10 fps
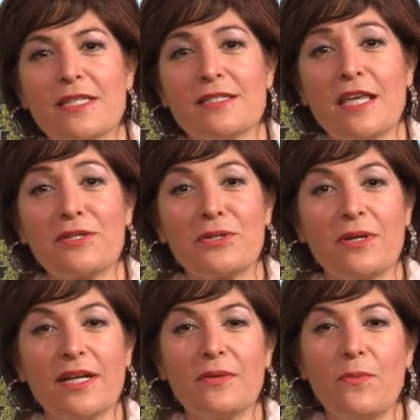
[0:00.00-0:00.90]
the Southern
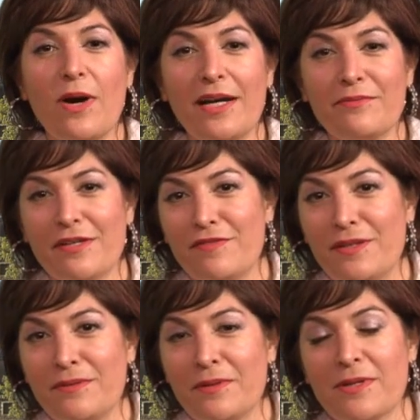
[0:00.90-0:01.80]
Oregon Wine
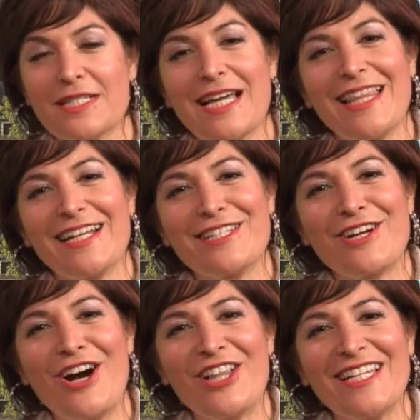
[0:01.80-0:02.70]
Review, or as I like to
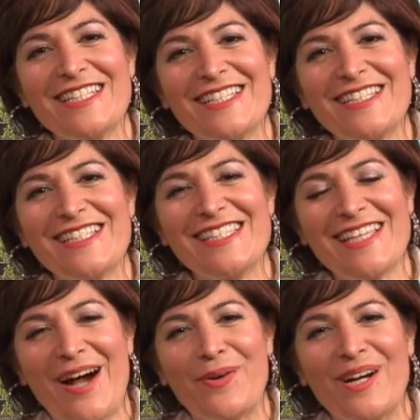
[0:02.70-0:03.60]
call it,
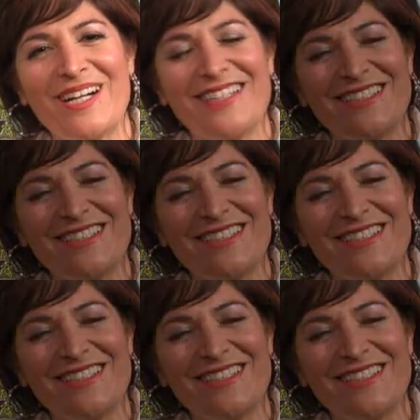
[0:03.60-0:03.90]
SOWR.